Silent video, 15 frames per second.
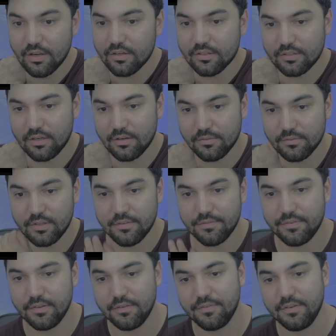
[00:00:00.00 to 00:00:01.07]
You know,
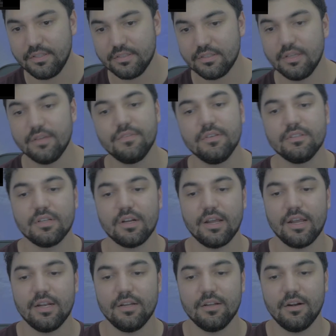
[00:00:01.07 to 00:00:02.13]
if he's not
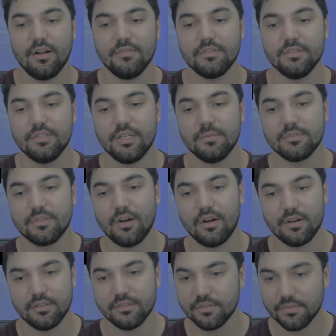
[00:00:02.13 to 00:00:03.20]
handing it off to James
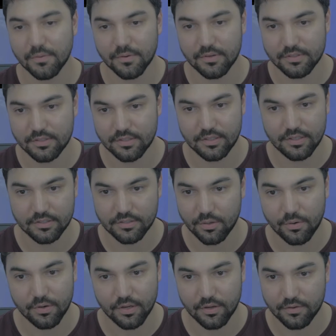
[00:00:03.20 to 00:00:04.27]
Conner, he's throwing it to
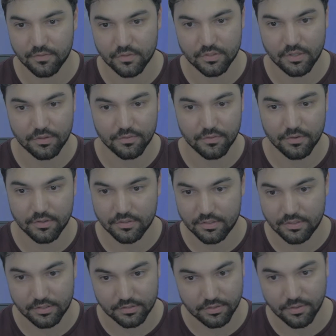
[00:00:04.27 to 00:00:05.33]
Antonio. If he's not throwing it to
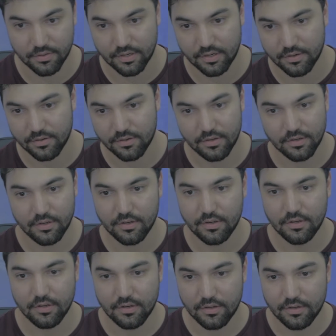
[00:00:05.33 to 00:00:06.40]
Antonio,
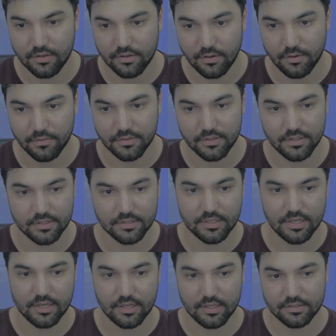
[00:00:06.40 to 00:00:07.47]
hopefully this
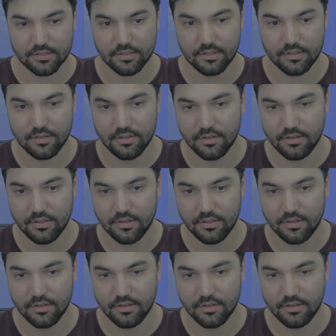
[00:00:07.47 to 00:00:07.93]
guy gets it.